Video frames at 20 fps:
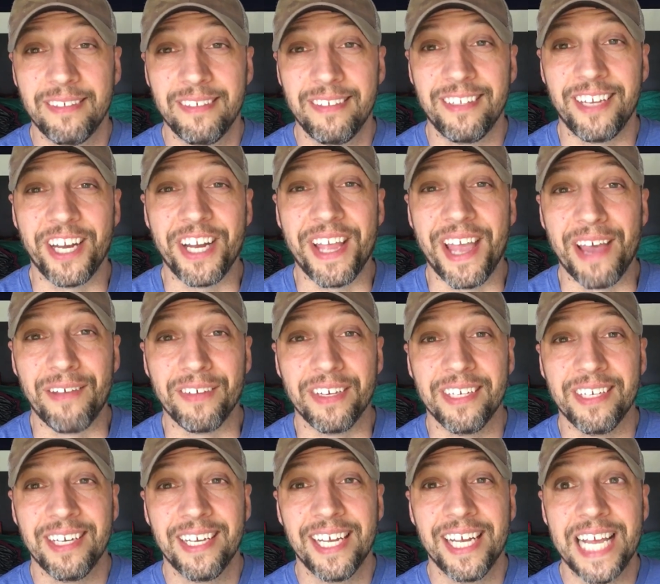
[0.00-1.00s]
There you have it.
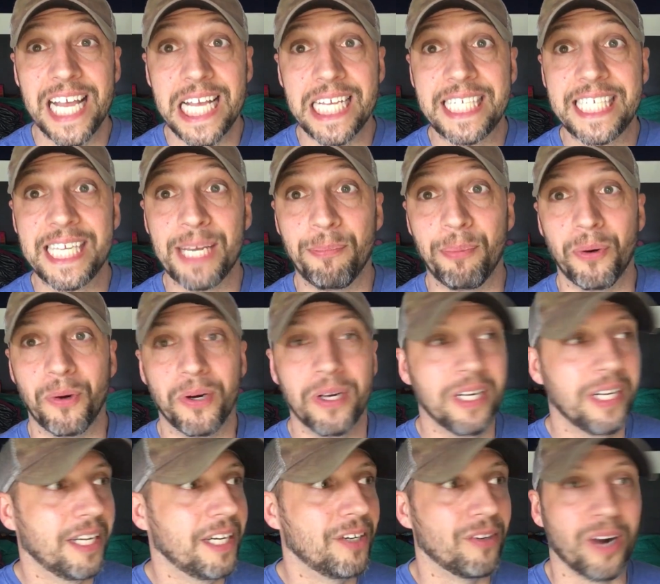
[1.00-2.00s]
It's simple
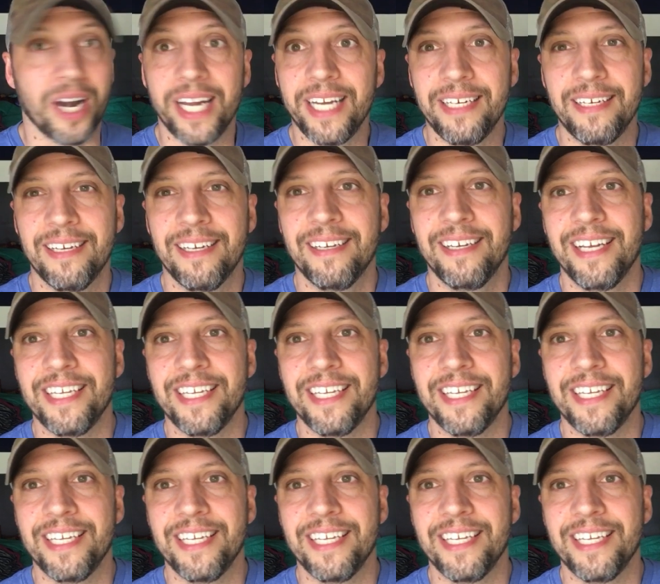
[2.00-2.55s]
right?